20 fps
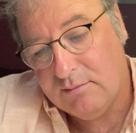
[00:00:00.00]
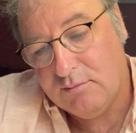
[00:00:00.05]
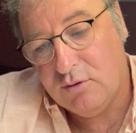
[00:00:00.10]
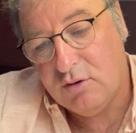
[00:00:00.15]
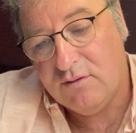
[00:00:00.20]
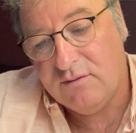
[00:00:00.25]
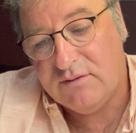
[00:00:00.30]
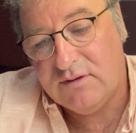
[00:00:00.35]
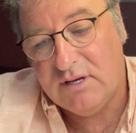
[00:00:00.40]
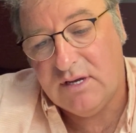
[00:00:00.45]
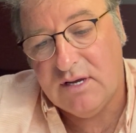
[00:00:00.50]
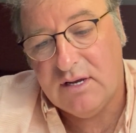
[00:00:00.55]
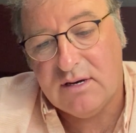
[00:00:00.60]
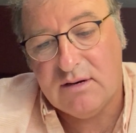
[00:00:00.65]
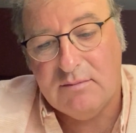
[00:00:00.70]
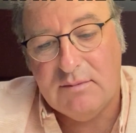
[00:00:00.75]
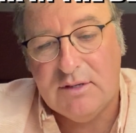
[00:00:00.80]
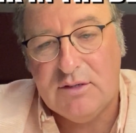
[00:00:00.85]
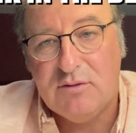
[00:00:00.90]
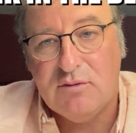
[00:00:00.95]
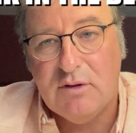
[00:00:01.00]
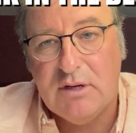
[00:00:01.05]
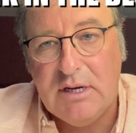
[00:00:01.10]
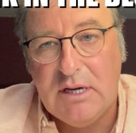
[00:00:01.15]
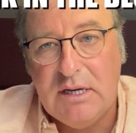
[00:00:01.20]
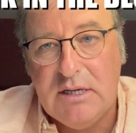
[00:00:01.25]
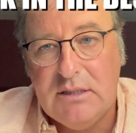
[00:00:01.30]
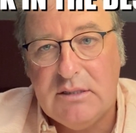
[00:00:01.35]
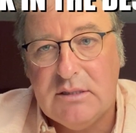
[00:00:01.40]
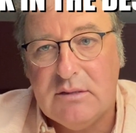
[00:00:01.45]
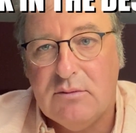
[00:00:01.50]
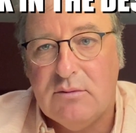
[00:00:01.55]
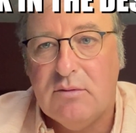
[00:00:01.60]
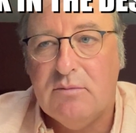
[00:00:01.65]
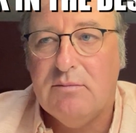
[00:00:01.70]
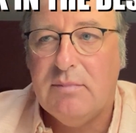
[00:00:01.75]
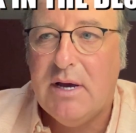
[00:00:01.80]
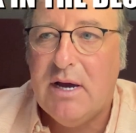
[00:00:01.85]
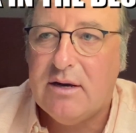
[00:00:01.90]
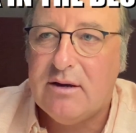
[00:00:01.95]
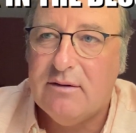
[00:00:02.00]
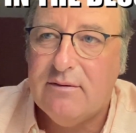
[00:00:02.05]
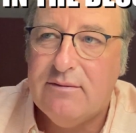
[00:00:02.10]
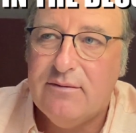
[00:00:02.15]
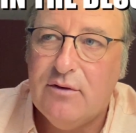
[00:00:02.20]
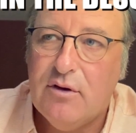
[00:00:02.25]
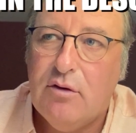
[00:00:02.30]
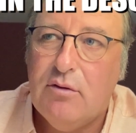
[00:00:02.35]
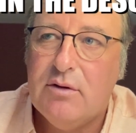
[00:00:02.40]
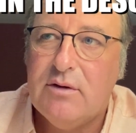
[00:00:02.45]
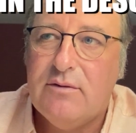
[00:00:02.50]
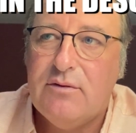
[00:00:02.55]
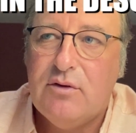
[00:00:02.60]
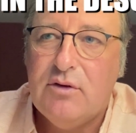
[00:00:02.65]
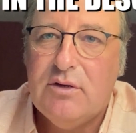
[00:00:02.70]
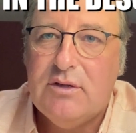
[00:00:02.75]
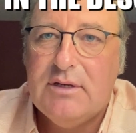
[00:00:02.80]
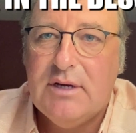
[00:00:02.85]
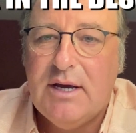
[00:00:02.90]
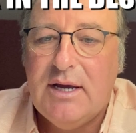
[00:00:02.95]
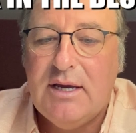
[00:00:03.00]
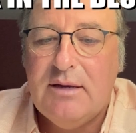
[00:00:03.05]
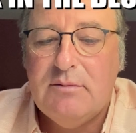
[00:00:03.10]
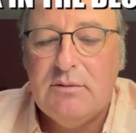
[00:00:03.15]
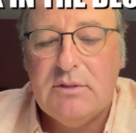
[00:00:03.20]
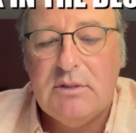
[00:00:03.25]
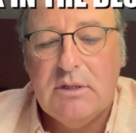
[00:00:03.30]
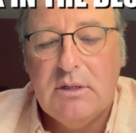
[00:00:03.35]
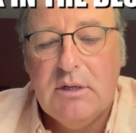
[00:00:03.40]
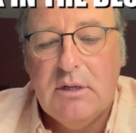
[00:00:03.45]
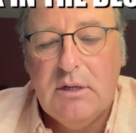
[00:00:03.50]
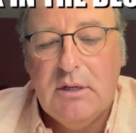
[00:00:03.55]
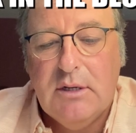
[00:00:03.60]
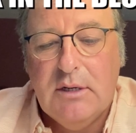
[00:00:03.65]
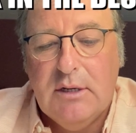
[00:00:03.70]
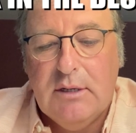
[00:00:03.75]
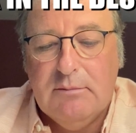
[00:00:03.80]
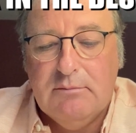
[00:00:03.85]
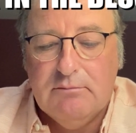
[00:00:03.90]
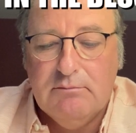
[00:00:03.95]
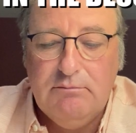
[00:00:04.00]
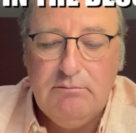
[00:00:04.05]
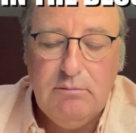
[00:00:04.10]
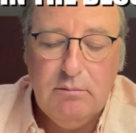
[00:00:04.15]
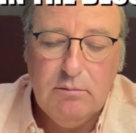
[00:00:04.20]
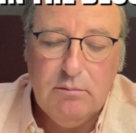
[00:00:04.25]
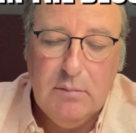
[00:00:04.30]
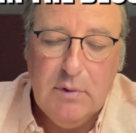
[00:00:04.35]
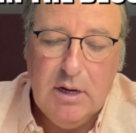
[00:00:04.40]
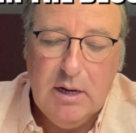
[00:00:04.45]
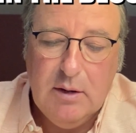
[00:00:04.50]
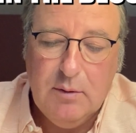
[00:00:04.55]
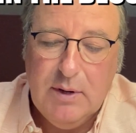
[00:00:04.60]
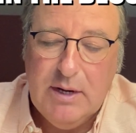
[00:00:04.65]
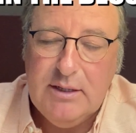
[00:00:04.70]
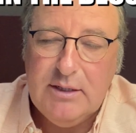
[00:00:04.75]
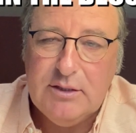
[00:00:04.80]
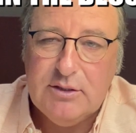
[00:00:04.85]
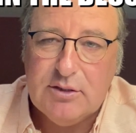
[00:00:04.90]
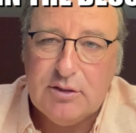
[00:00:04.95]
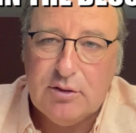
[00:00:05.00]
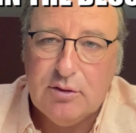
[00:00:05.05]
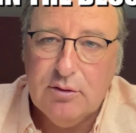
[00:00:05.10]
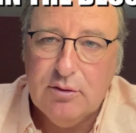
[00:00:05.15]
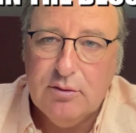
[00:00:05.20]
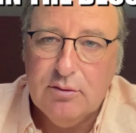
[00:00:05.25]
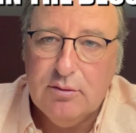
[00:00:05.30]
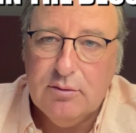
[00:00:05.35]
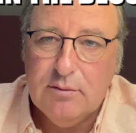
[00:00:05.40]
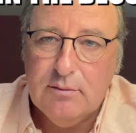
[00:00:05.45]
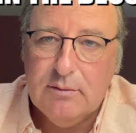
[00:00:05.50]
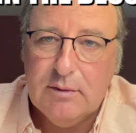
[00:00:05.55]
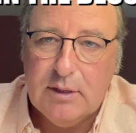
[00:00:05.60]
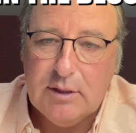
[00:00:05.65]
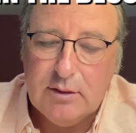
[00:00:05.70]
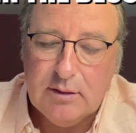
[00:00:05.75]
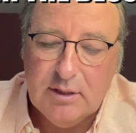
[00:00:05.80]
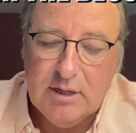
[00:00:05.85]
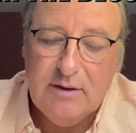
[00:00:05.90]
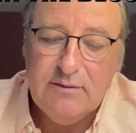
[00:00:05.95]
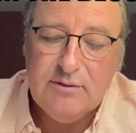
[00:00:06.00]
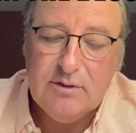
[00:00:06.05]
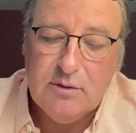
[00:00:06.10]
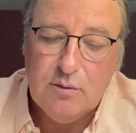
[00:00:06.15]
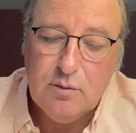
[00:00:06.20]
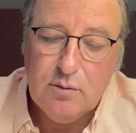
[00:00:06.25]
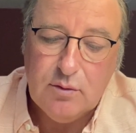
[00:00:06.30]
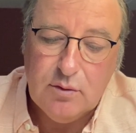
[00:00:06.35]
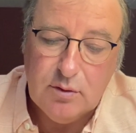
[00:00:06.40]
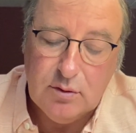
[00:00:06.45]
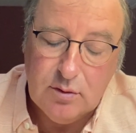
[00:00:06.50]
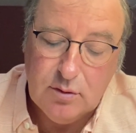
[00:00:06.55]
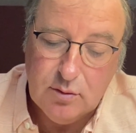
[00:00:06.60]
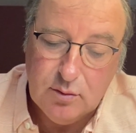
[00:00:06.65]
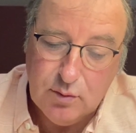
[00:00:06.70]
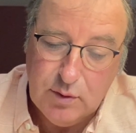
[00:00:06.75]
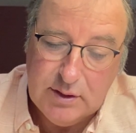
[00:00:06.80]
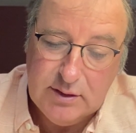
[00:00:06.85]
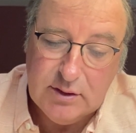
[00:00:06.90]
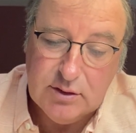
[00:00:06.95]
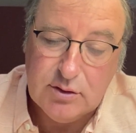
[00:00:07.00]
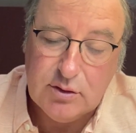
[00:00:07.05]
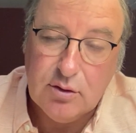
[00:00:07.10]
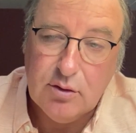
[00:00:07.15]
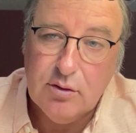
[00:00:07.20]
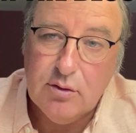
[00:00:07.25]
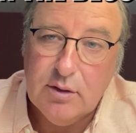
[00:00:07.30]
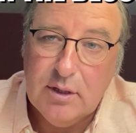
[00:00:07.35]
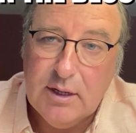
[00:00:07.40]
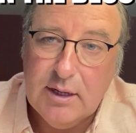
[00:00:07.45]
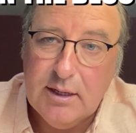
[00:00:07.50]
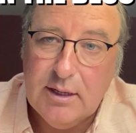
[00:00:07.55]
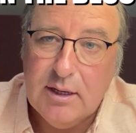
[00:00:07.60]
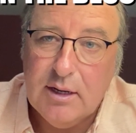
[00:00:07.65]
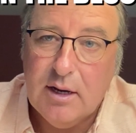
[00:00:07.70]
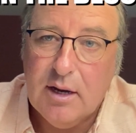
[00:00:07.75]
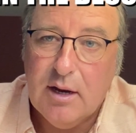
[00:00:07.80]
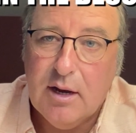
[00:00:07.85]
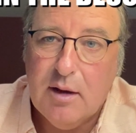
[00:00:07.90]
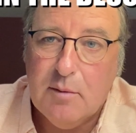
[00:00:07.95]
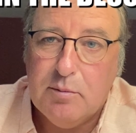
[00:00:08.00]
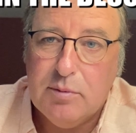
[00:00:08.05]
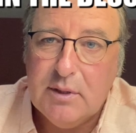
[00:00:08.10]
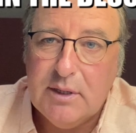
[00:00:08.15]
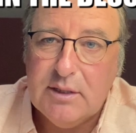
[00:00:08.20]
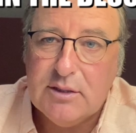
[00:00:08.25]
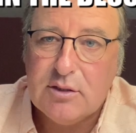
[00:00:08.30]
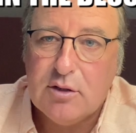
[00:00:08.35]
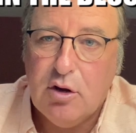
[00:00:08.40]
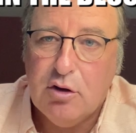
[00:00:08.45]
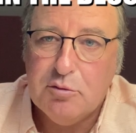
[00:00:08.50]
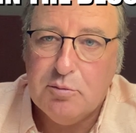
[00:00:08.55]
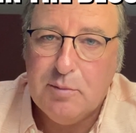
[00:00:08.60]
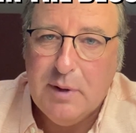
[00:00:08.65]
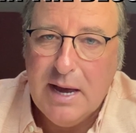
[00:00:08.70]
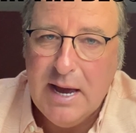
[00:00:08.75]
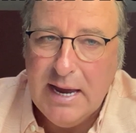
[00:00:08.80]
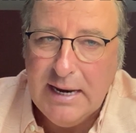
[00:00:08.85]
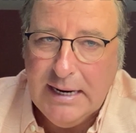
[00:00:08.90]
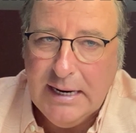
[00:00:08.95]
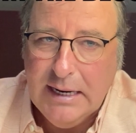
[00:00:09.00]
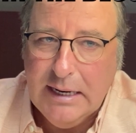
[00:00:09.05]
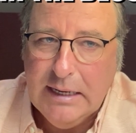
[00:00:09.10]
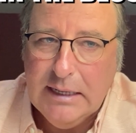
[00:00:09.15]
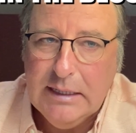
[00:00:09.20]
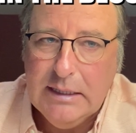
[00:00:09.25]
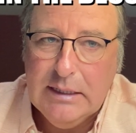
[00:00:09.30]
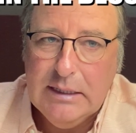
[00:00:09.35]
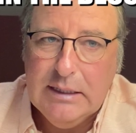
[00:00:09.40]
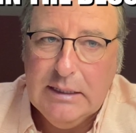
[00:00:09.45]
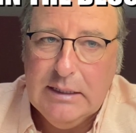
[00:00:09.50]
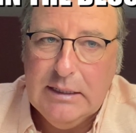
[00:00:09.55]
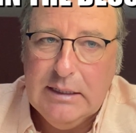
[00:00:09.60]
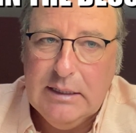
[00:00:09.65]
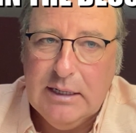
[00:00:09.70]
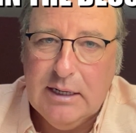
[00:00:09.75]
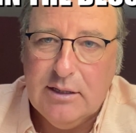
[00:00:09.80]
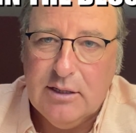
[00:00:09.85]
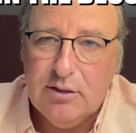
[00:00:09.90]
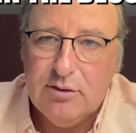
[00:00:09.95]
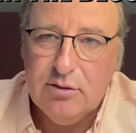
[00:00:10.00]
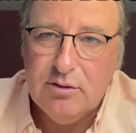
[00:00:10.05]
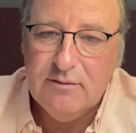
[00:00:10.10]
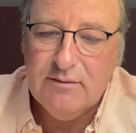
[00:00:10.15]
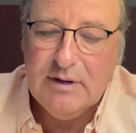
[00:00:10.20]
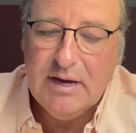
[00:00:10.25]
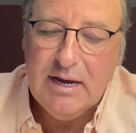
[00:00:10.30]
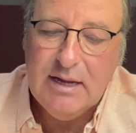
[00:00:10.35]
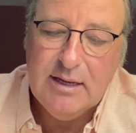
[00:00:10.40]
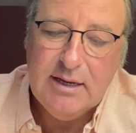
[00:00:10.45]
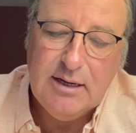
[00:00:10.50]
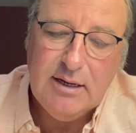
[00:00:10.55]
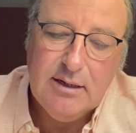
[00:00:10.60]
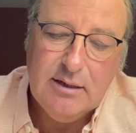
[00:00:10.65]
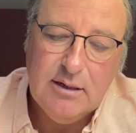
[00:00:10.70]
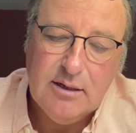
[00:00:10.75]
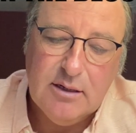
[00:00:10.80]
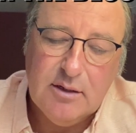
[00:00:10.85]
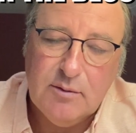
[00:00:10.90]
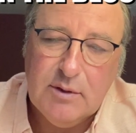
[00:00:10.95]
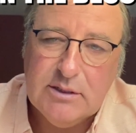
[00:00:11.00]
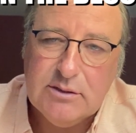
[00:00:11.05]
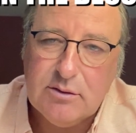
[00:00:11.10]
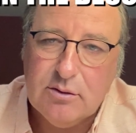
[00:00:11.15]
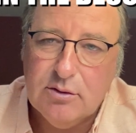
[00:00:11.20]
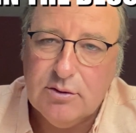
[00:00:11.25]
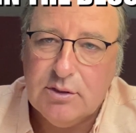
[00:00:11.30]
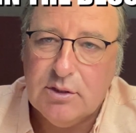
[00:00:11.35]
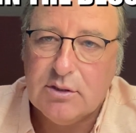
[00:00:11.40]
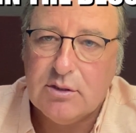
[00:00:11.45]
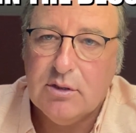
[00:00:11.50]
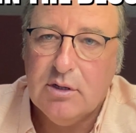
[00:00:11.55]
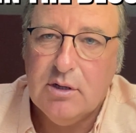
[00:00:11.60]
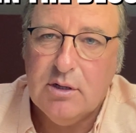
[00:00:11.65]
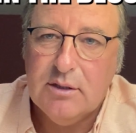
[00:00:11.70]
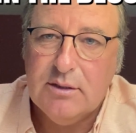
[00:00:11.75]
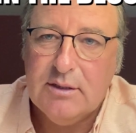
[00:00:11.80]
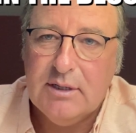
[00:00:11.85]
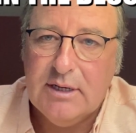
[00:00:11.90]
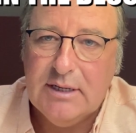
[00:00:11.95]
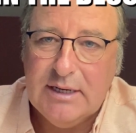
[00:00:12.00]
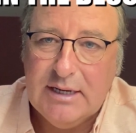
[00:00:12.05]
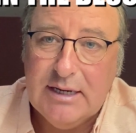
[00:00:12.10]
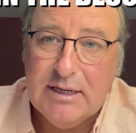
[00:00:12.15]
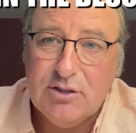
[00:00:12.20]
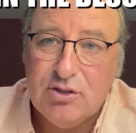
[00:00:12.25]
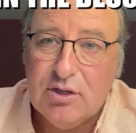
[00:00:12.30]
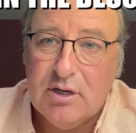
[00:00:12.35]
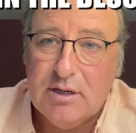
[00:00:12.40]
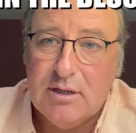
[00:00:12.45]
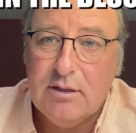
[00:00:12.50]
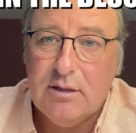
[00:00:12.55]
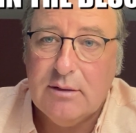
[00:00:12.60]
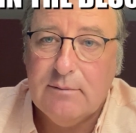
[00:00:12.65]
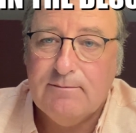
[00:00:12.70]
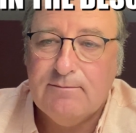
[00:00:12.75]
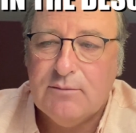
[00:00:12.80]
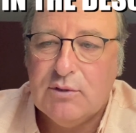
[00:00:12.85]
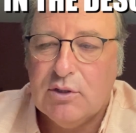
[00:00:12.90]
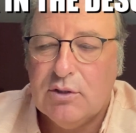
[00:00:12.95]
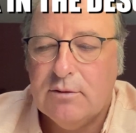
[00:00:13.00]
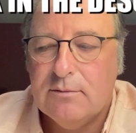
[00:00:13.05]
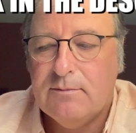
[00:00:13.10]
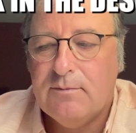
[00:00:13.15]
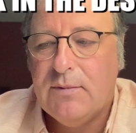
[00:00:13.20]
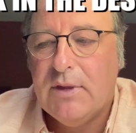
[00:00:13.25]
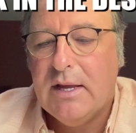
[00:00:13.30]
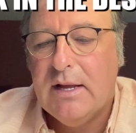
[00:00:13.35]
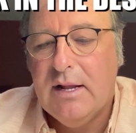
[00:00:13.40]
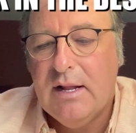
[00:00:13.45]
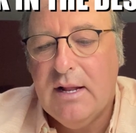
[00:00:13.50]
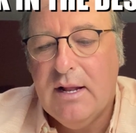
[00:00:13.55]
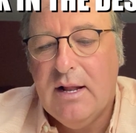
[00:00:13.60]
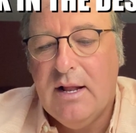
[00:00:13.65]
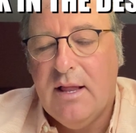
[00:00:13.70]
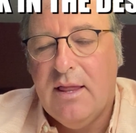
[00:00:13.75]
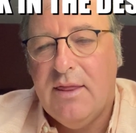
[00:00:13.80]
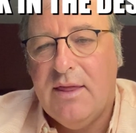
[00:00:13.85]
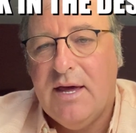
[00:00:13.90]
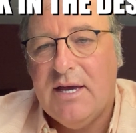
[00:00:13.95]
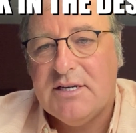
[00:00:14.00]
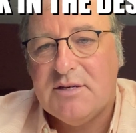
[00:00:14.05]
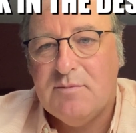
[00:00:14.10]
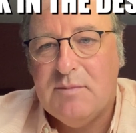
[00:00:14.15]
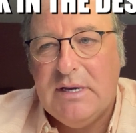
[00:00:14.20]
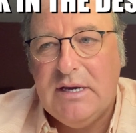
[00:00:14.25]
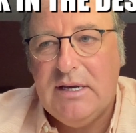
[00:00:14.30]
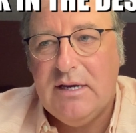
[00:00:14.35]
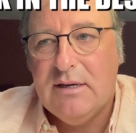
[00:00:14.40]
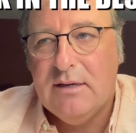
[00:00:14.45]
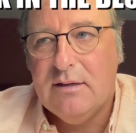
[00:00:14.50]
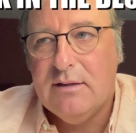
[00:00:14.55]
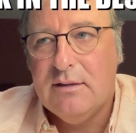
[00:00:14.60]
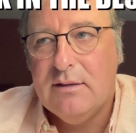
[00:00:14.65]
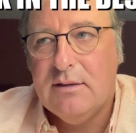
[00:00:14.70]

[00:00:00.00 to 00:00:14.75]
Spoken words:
moved here in my 20s, went back and forward a few times. I went to school, I lived and went to school in a place called Patna in the Doon Valley in the west coast of Scotland in Ayrshire. So that's me